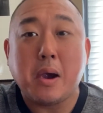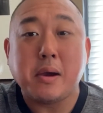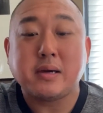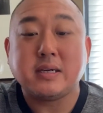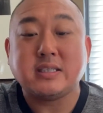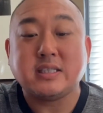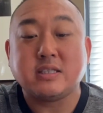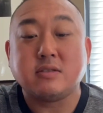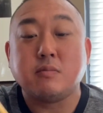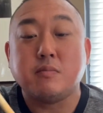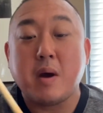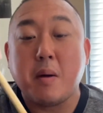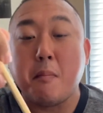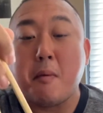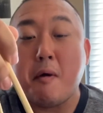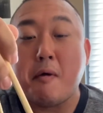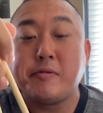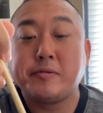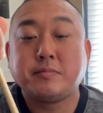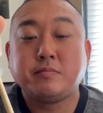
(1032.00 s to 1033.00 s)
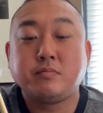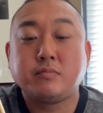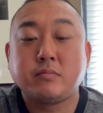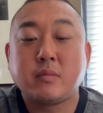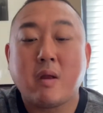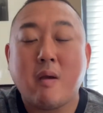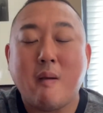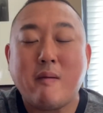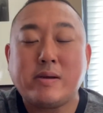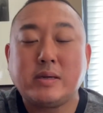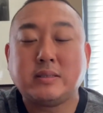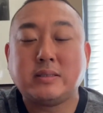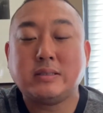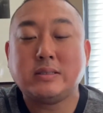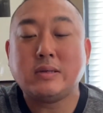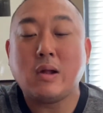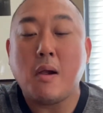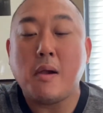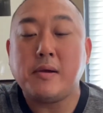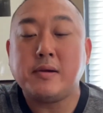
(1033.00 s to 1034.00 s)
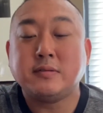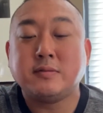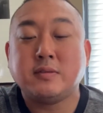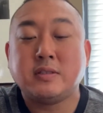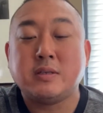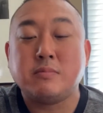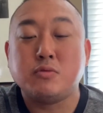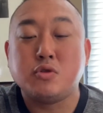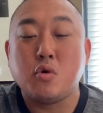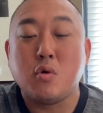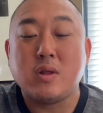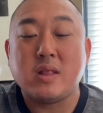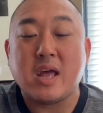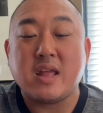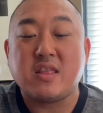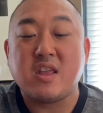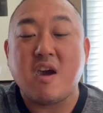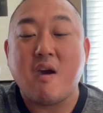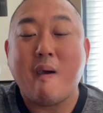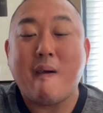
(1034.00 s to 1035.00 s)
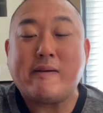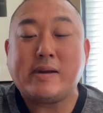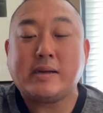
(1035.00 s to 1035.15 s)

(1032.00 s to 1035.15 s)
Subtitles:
And I remember I'm doing that there.